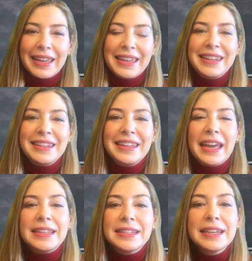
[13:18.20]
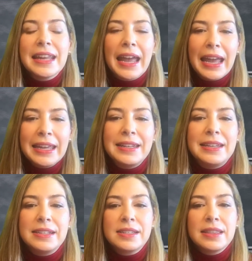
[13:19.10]
In the
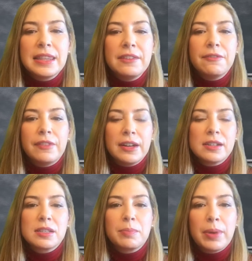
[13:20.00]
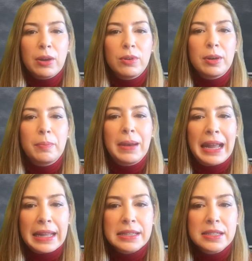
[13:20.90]
1880s, the first power
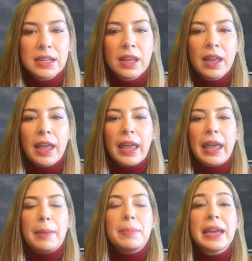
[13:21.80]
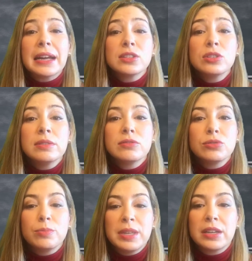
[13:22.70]
plants began
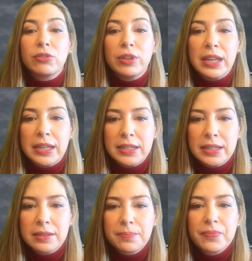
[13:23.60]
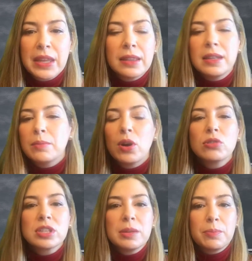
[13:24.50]
to be created. The
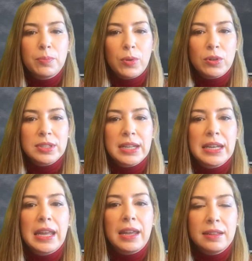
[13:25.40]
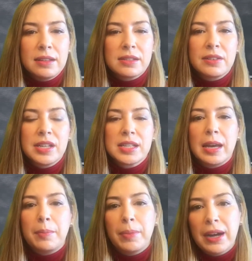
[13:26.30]
most important industries,
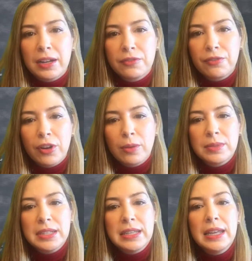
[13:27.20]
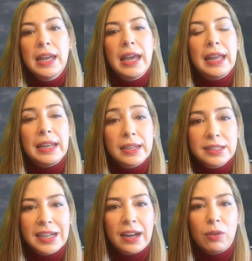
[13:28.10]
apart from the
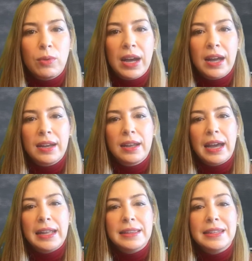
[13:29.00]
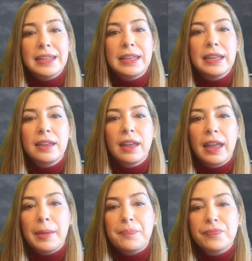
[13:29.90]
electrical one and
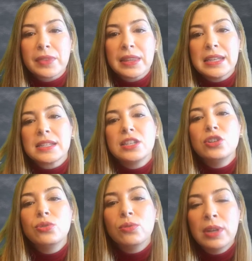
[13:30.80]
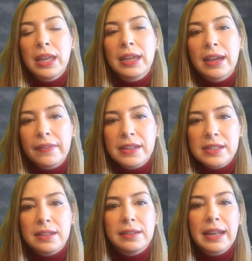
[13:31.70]
this new
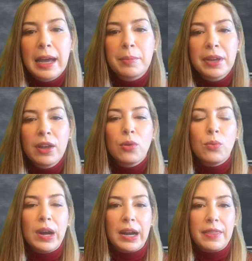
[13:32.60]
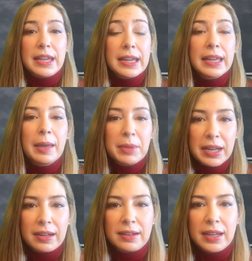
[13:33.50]
incandescent lamp, were the
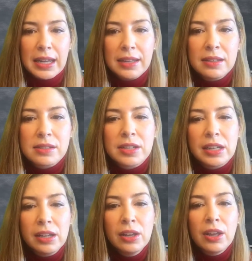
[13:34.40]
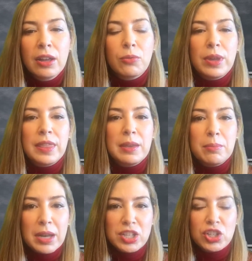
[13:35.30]
chemical industry with the
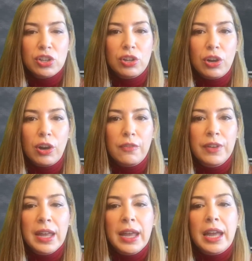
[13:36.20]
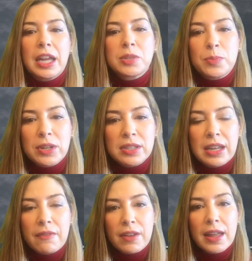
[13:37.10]
invention of
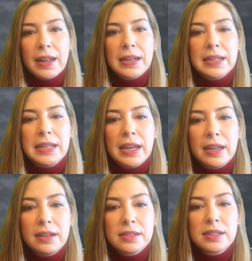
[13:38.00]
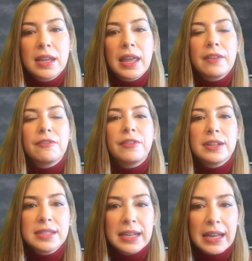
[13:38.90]
explosive dyes,
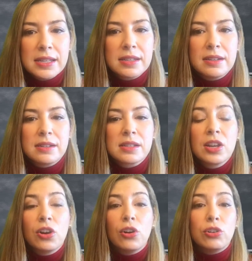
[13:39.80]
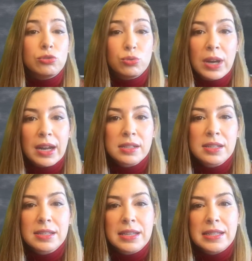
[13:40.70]
fertilizers, or
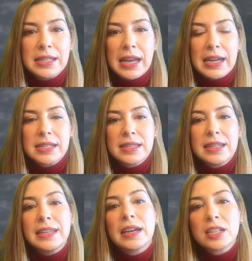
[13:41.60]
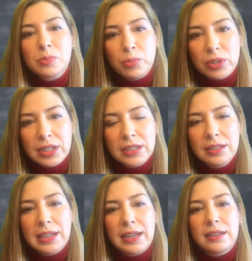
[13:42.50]
drugs such as the aspirin
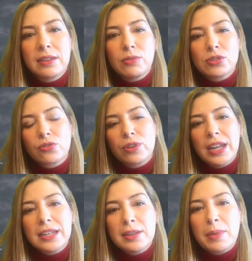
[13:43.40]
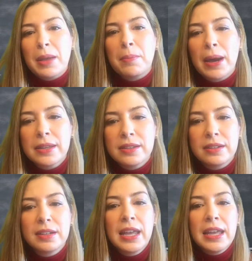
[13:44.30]
that was created by
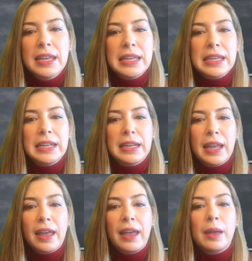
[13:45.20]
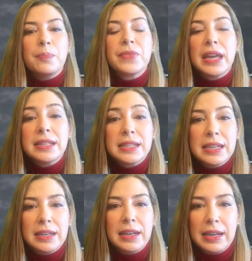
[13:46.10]
Bayer in
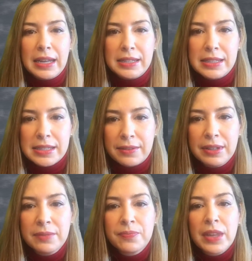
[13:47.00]
1897.